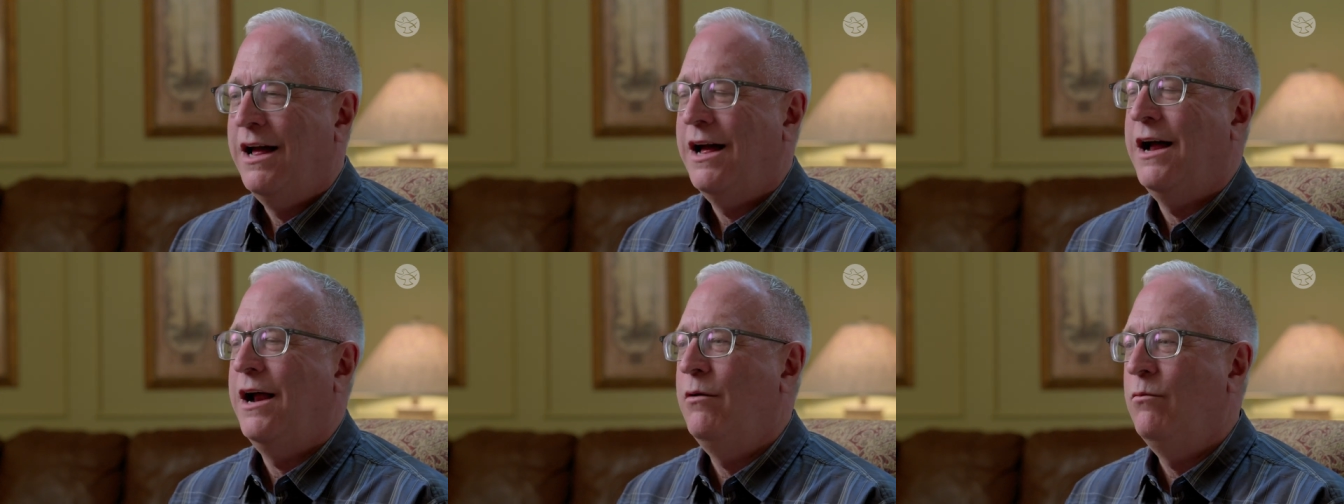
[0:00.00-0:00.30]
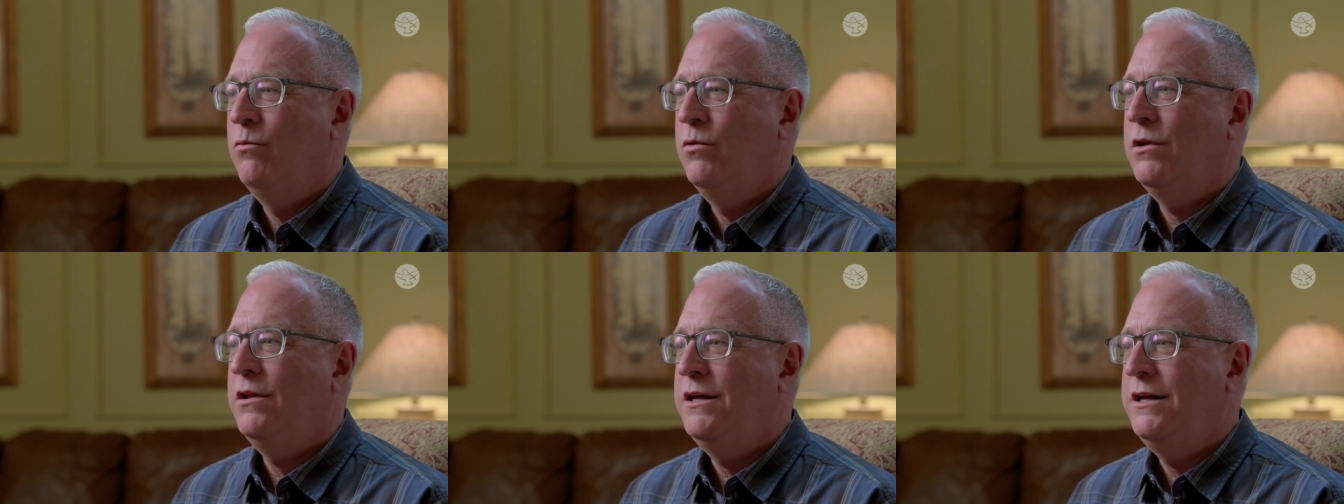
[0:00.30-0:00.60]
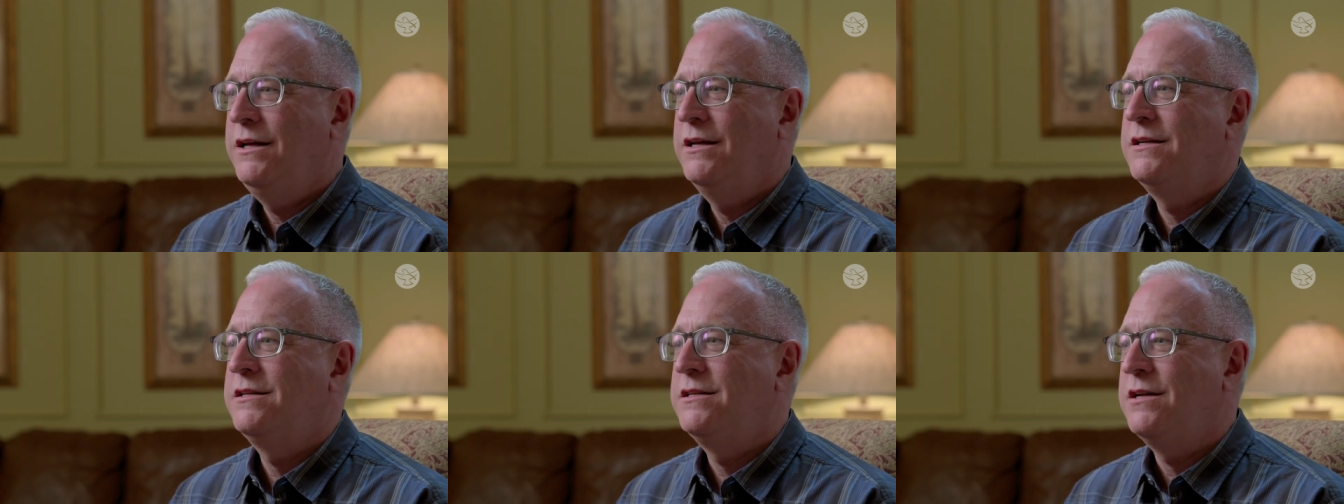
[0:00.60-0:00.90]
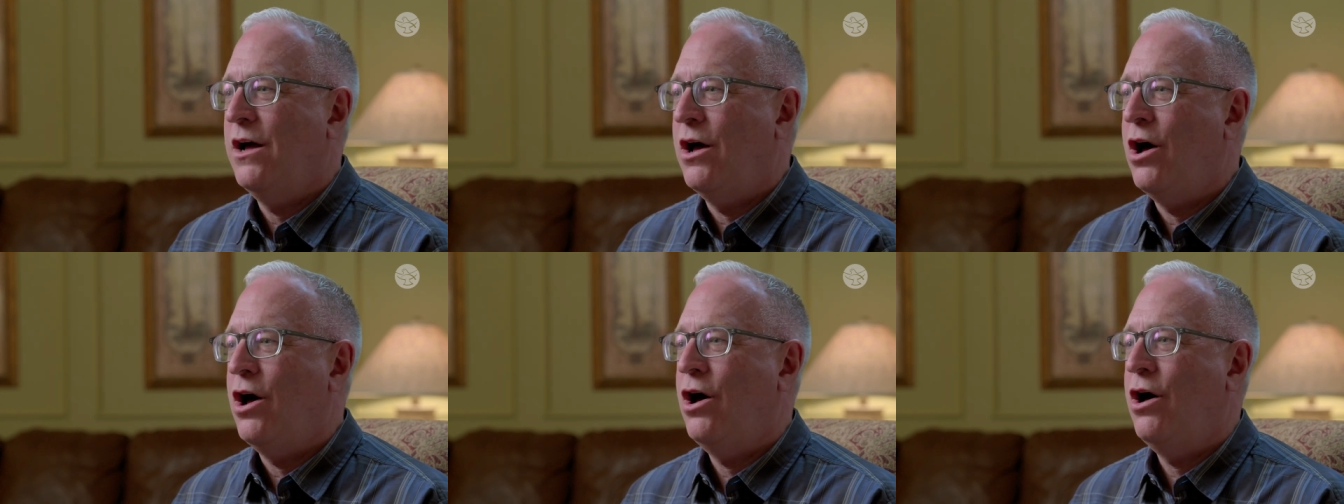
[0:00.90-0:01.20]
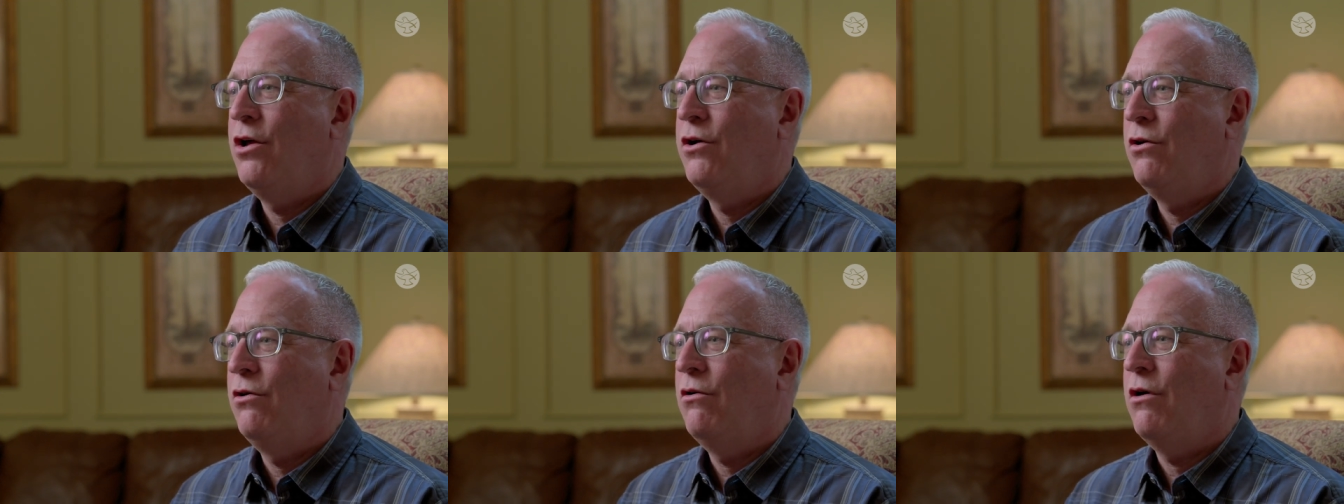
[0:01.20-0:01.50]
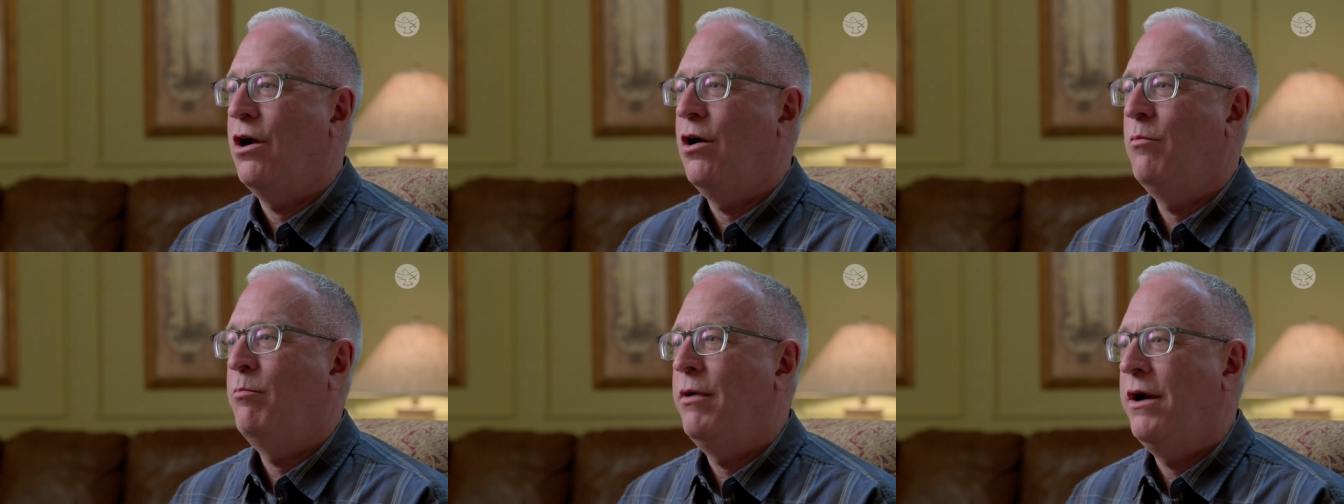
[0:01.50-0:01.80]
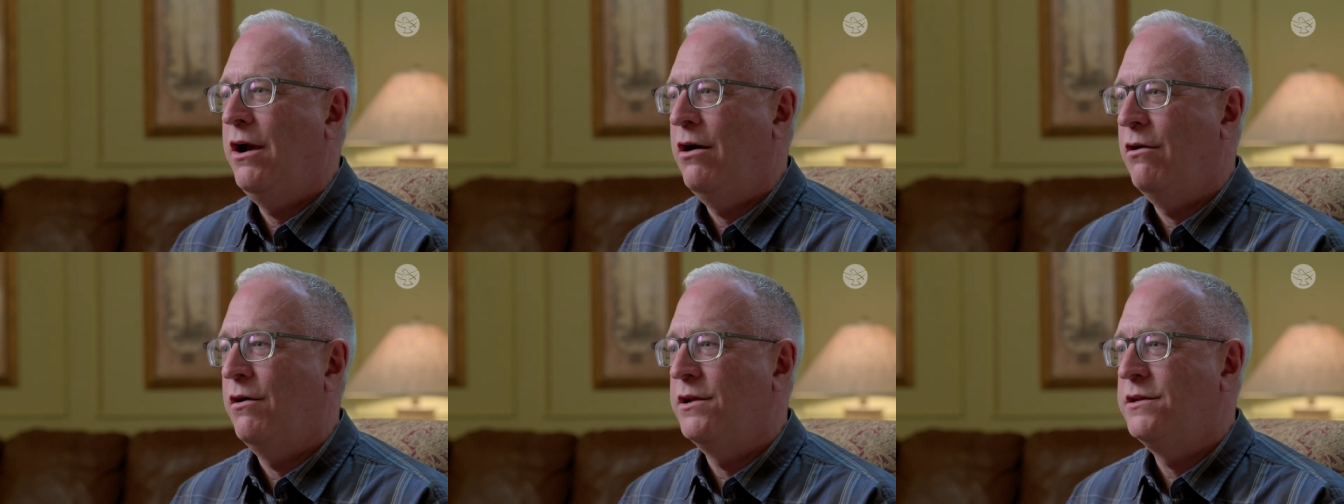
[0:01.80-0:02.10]
I really get to honor our
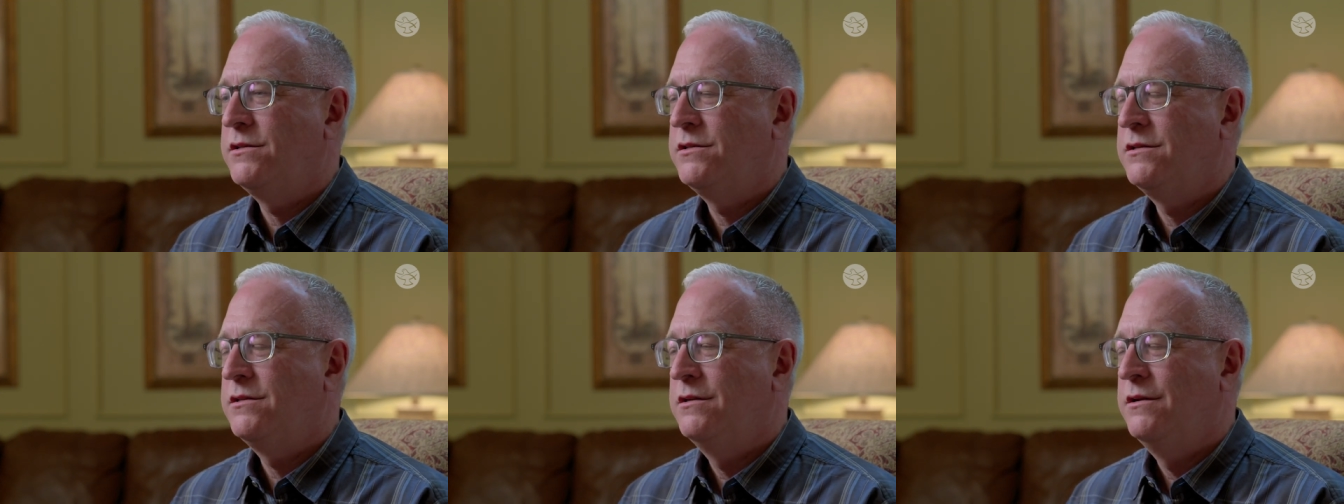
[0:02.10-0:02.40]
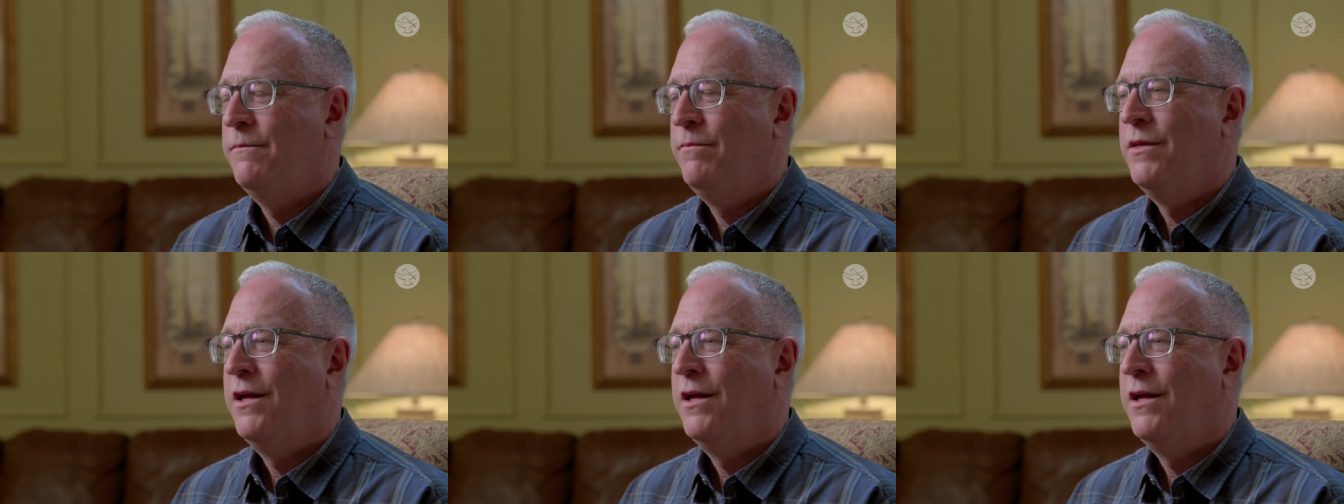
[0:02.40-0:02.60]
parents.